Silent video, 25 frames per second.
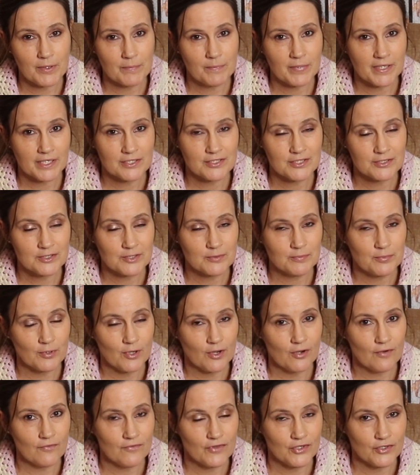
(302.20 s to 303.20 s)
the pictures up
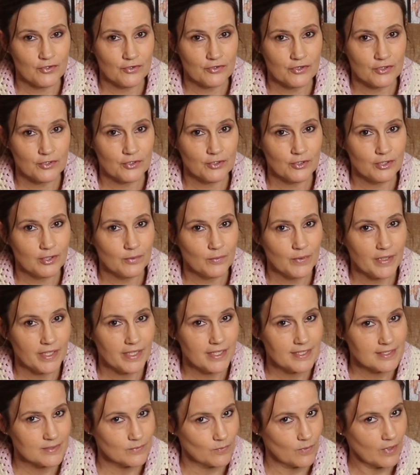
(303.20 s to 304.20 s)
of the other
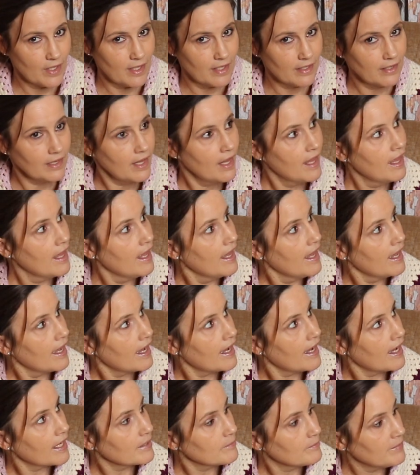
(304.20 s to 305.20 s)
colourway as well.
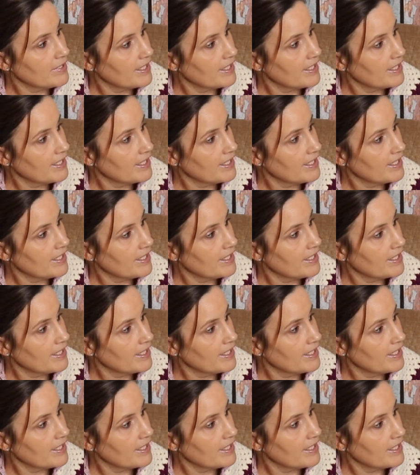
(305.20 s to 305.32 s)
And